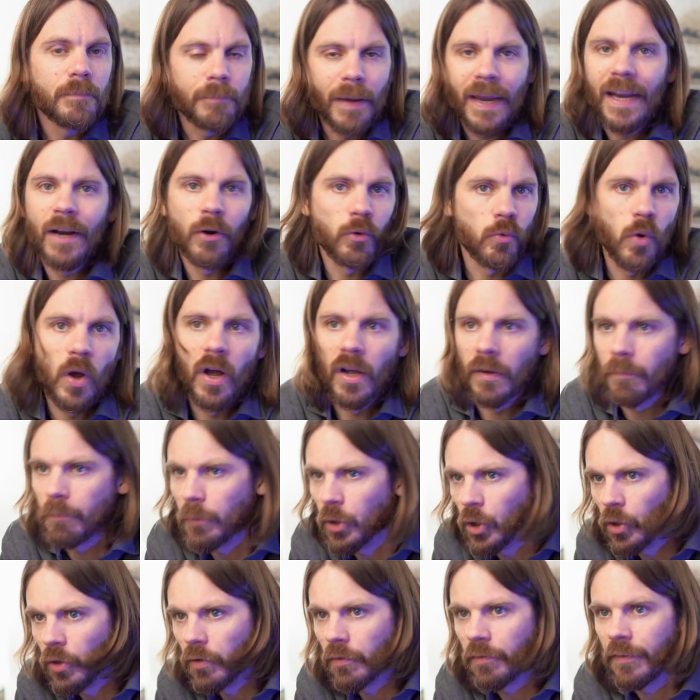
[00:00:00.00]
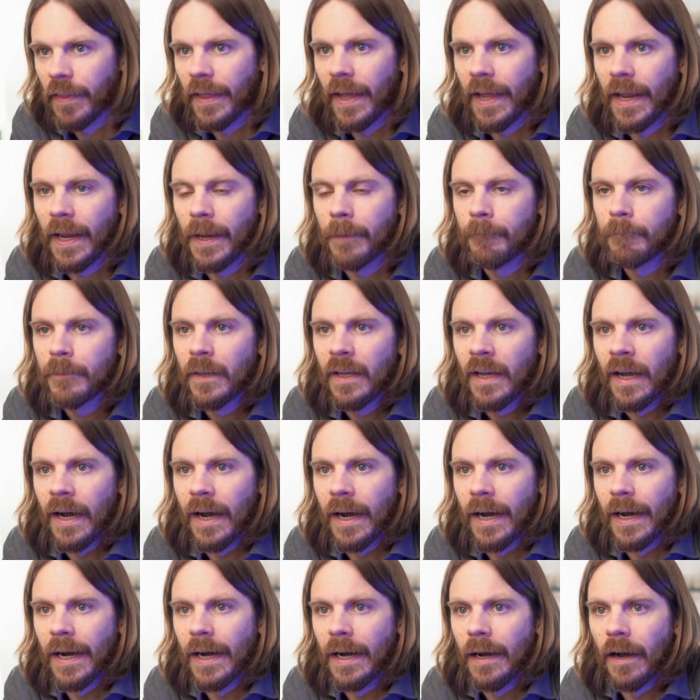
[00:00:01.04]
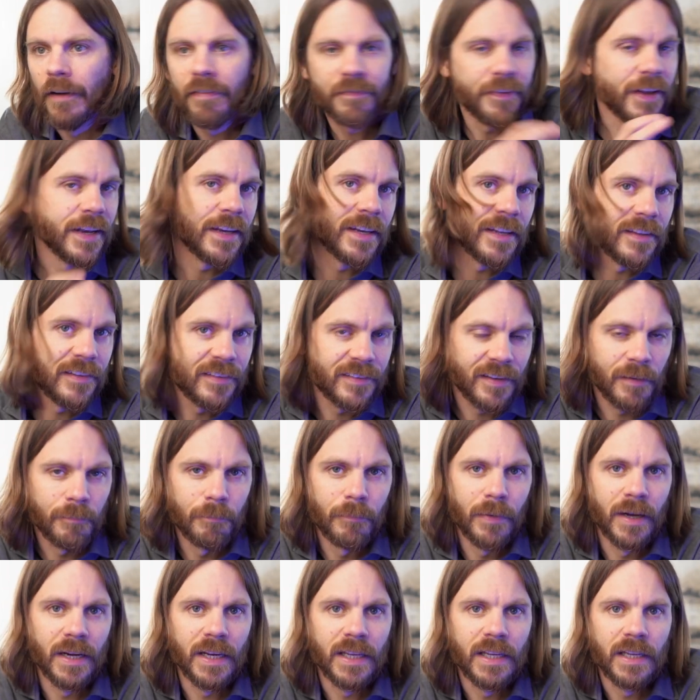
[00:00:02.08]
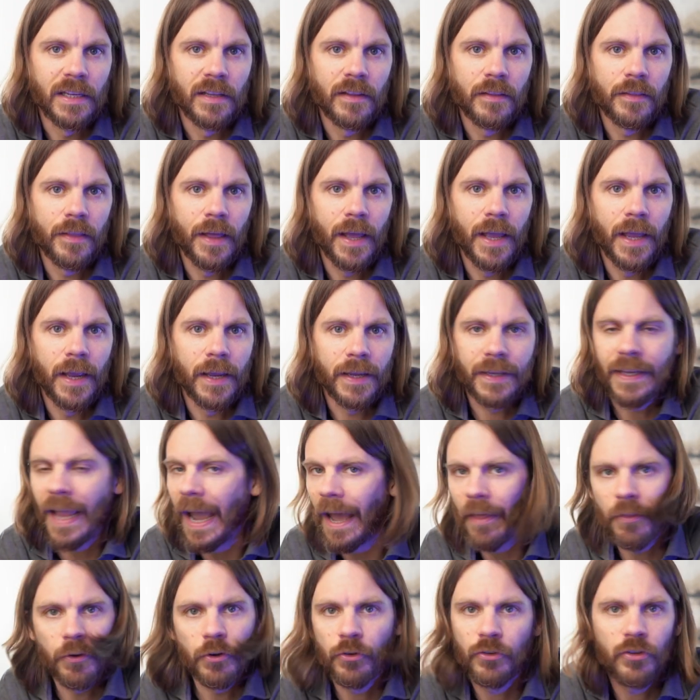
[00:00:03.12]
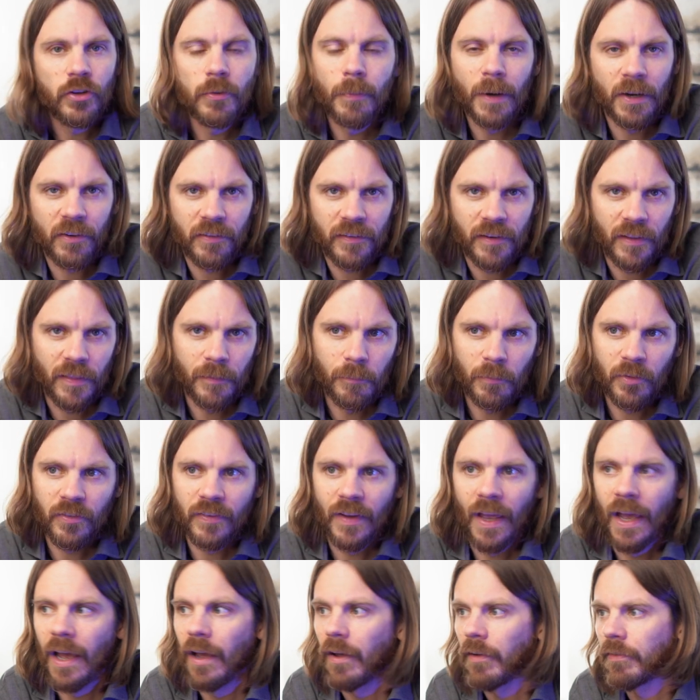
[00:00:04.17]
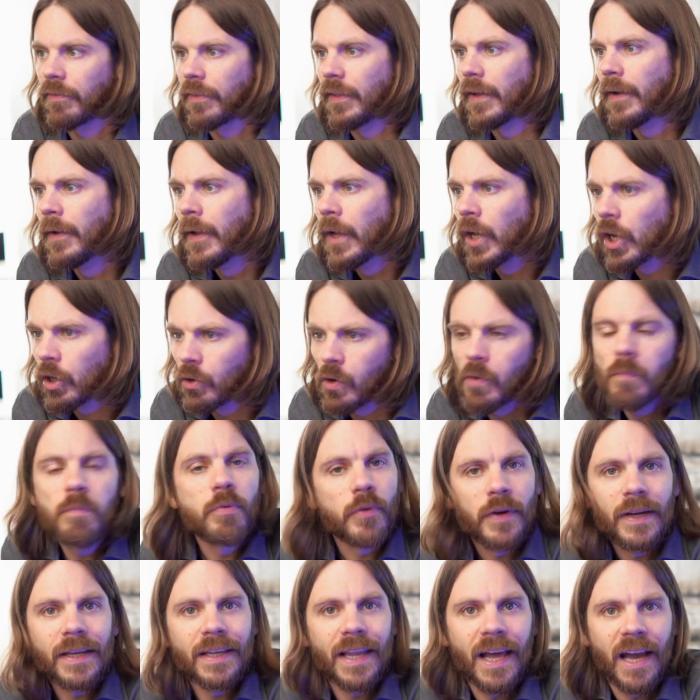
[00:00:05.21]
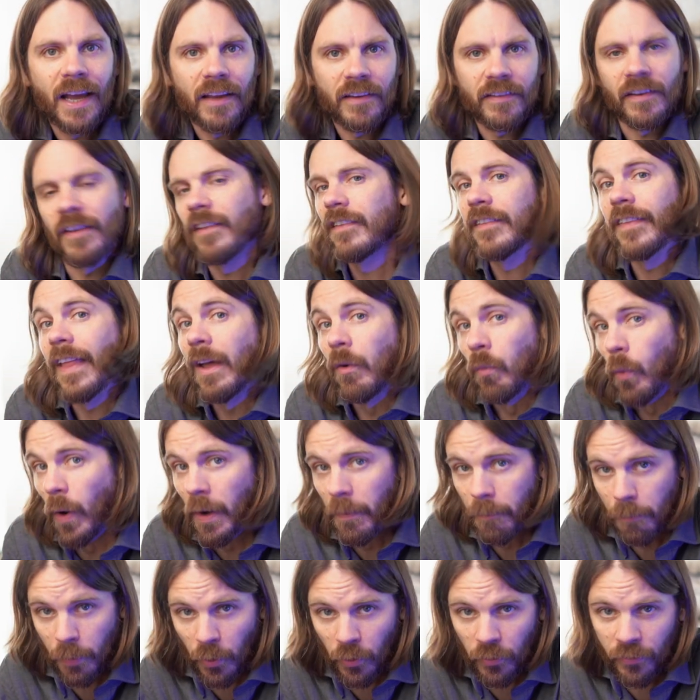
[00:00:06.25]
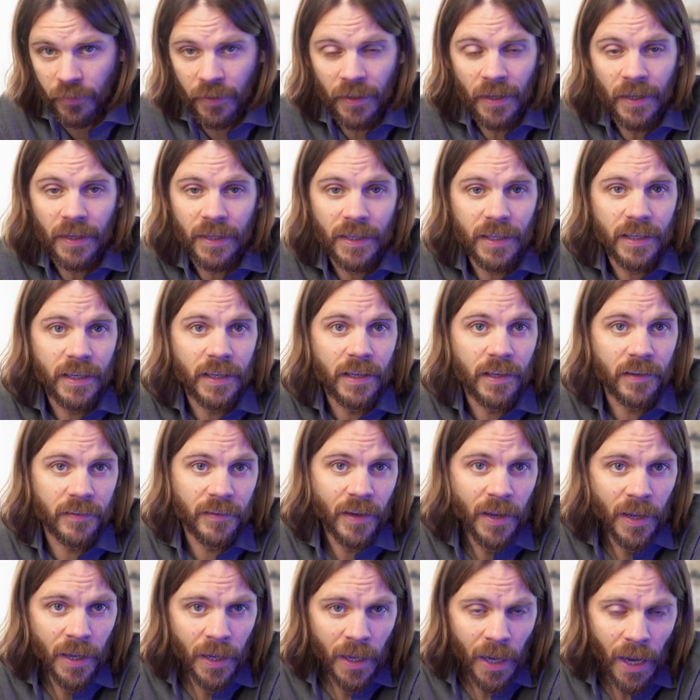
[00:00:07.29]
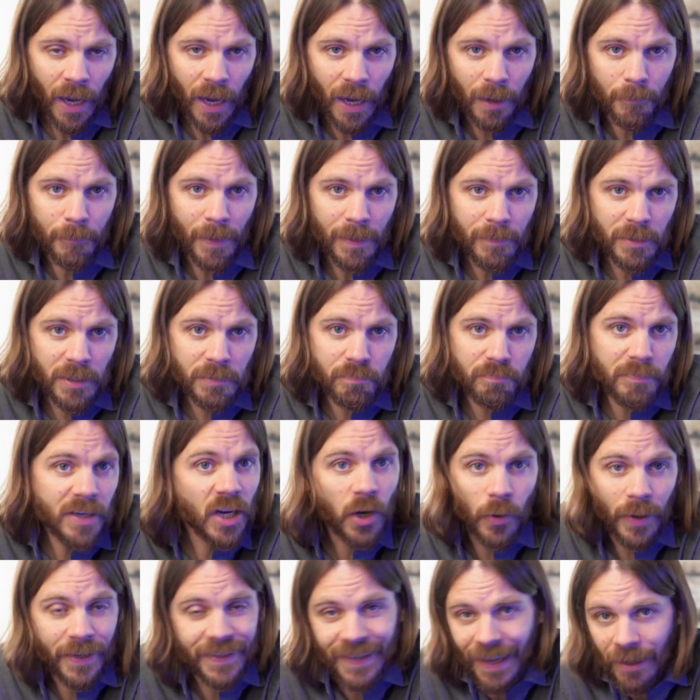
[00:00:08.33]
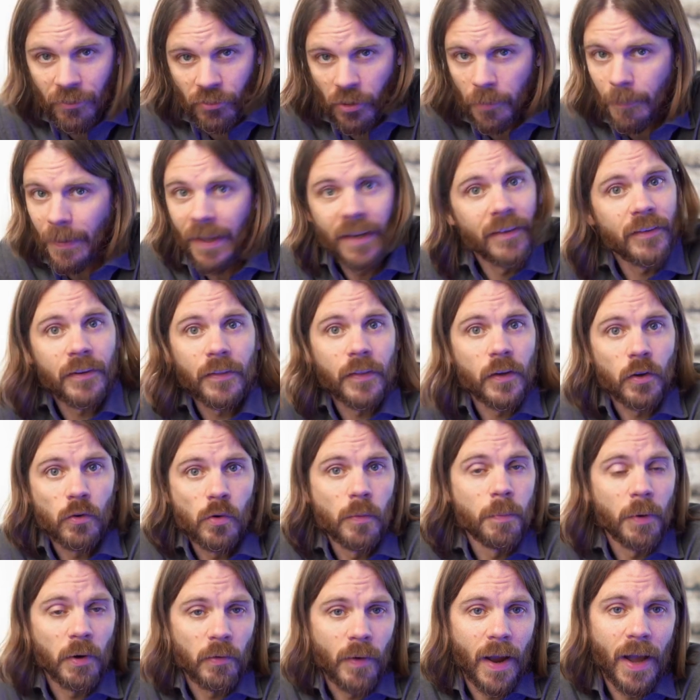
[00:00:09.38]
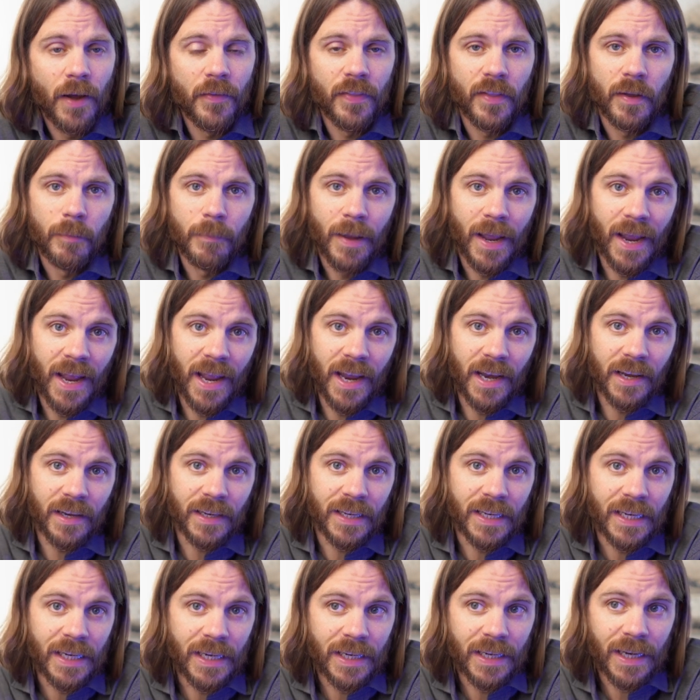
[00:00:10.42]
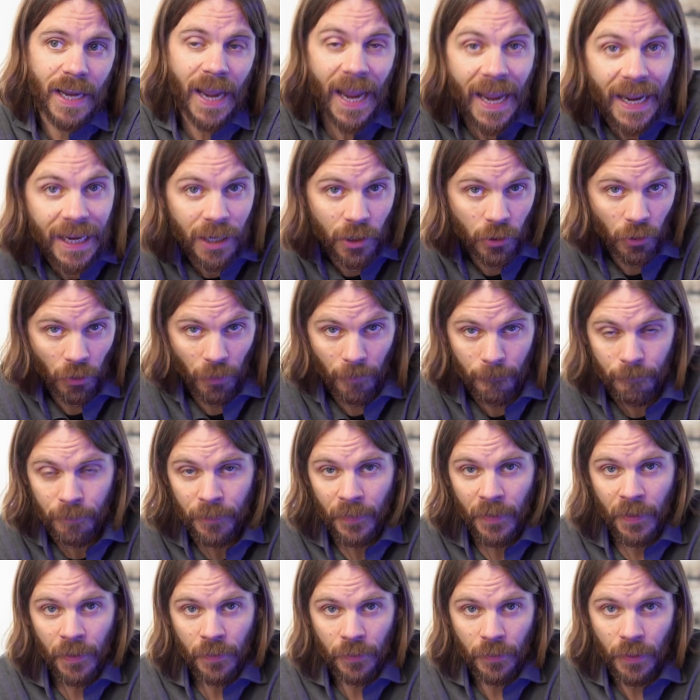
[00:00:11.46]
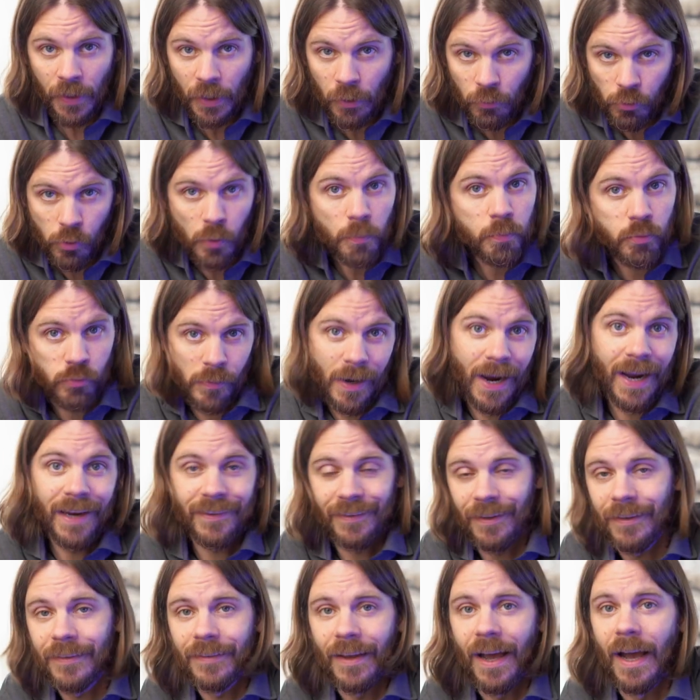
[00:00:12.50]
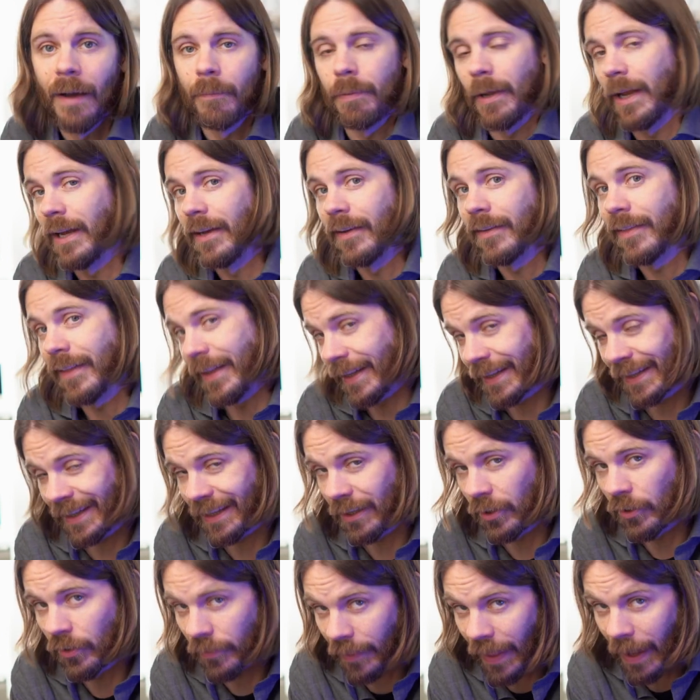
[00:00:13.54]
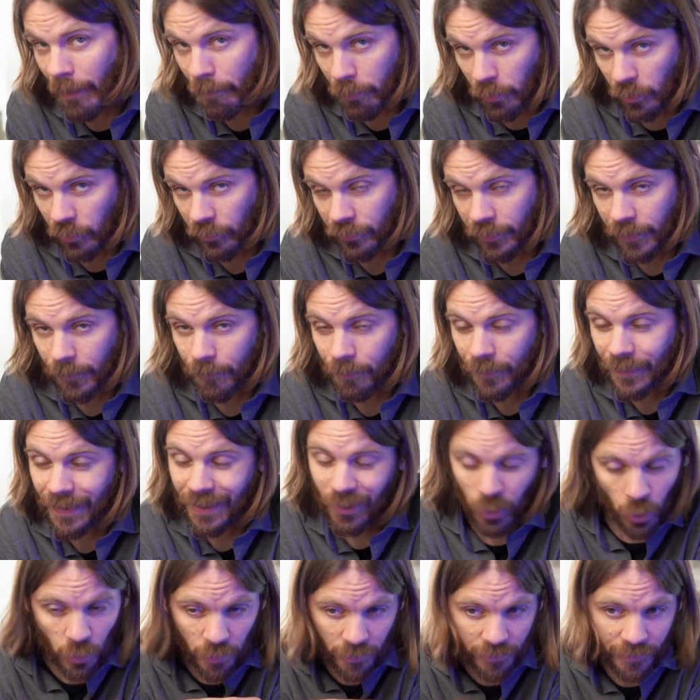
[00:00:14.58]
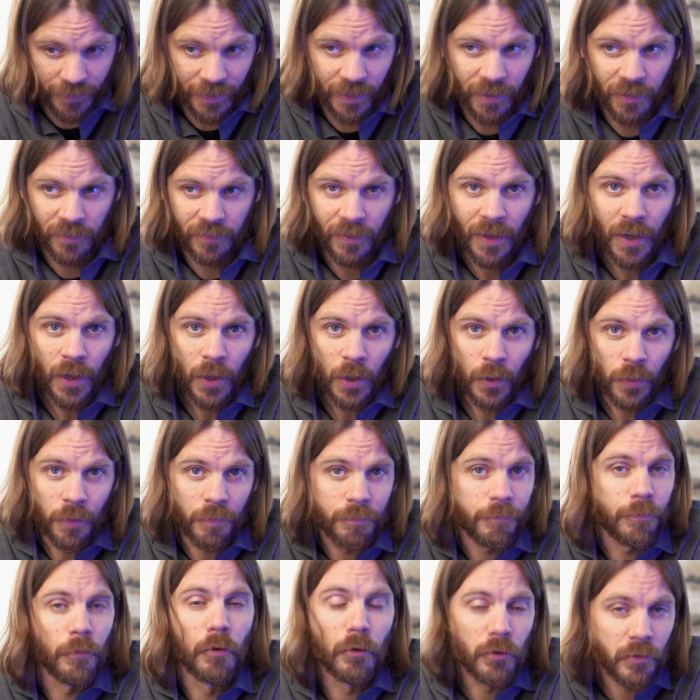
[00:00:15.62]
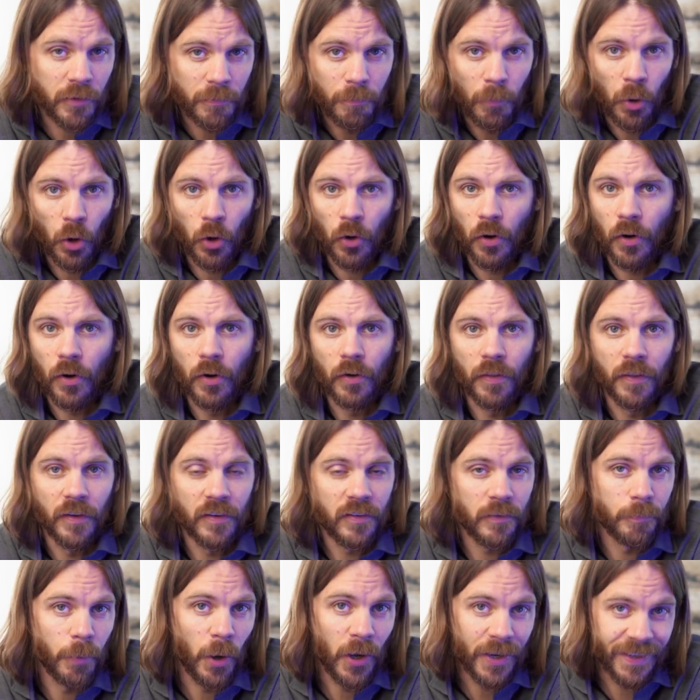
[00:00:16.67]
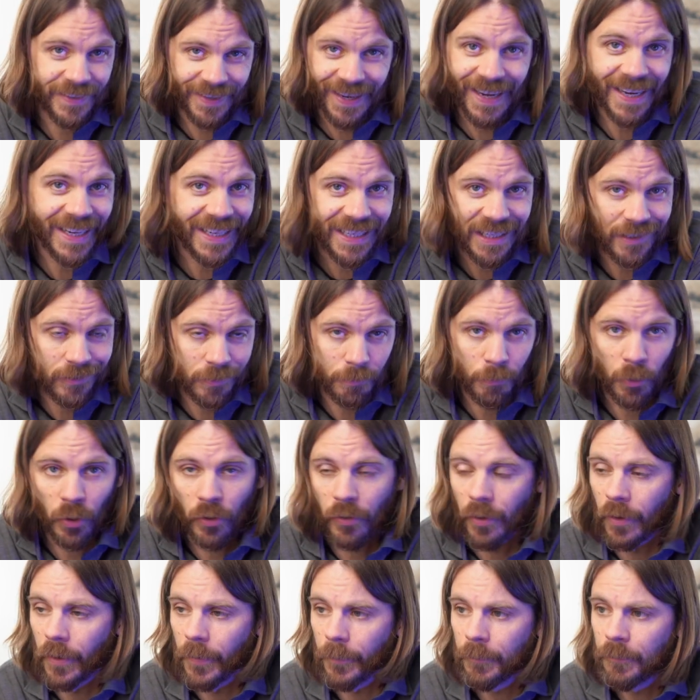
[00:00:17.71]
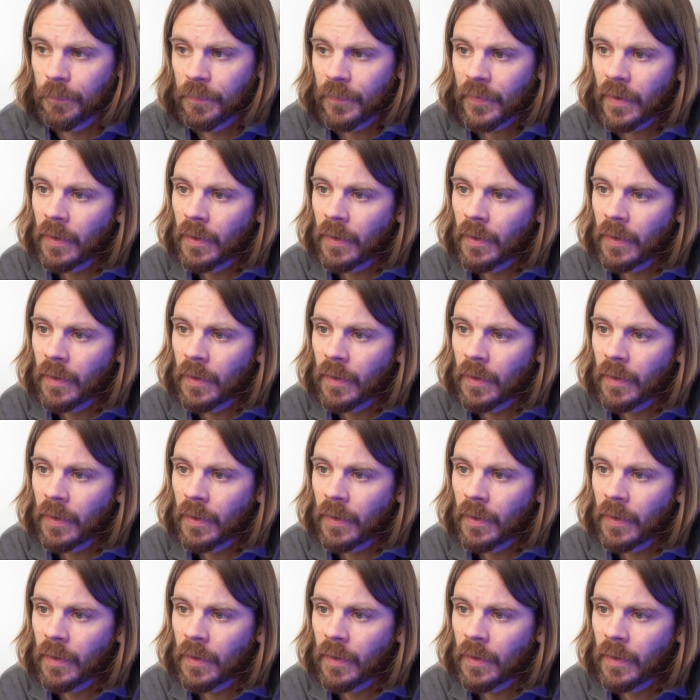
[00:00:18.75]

made a wrong move. They offended somebody, they gathered too much to themselves. The group realizes that one person is a detriment to the group around them, and in anger, the group rises up and they kill that person. He calls this the first murder, the spontaneous murder.